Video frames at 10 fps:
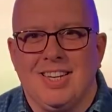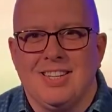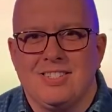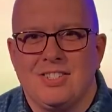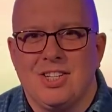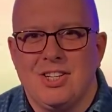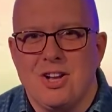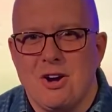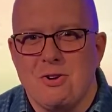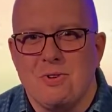it is to
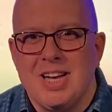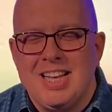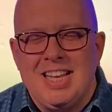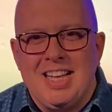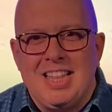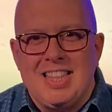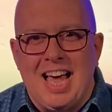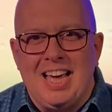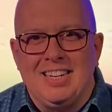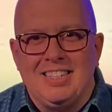know
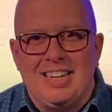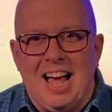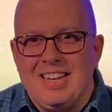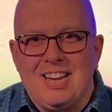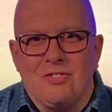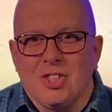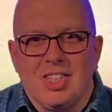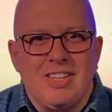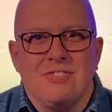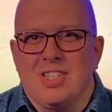that God never
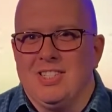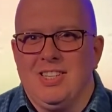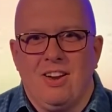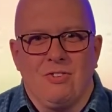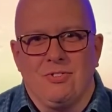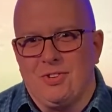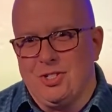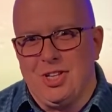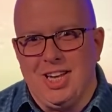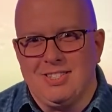leaves us, he never
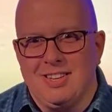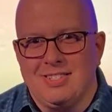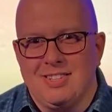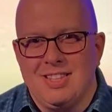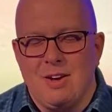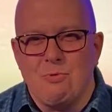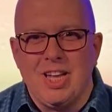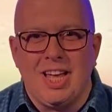forsakes us, and that we